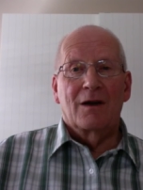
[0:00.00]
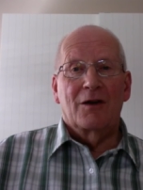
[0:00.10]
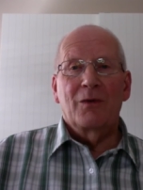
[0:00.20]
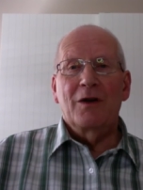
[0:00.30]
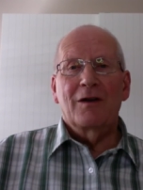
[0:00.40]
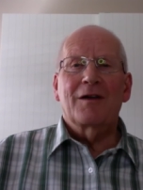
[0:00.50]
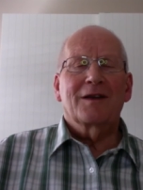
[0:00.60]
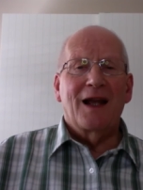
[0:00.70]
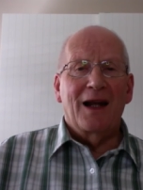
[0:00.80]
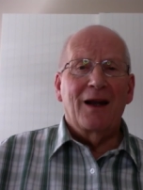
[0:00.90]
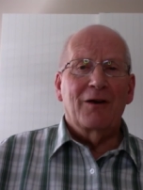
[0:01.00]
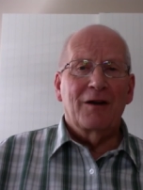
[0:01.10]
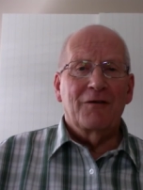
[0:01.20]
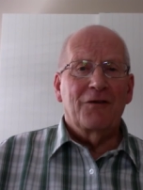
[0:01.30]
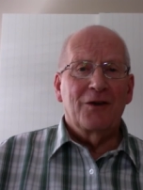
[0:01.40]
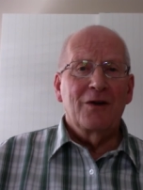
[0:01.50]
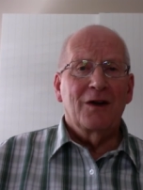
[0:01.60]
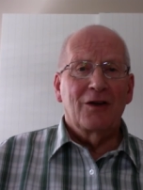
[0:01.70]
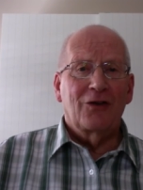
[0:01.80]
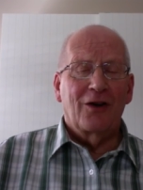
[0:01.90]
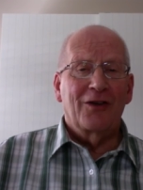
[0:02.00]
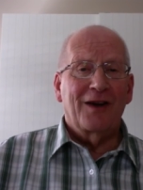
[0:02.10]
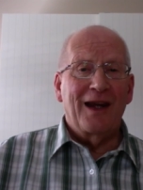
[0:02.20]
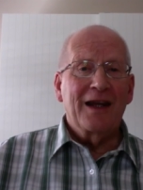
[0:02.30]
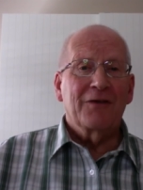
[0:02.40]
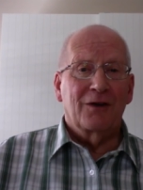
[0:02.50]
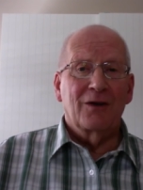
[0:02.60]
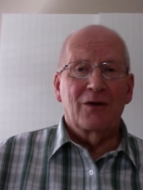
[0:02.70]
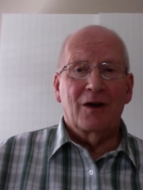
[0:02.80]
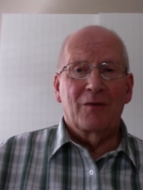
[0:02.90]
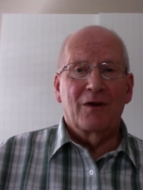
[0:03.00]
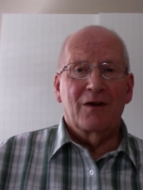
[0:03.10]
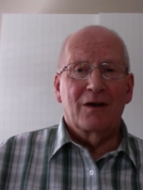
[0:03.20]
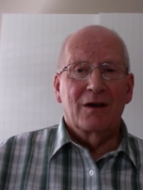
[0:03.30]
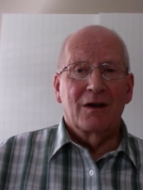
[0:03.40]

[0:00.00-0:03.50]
Do we understand how confusing church is for newcomers?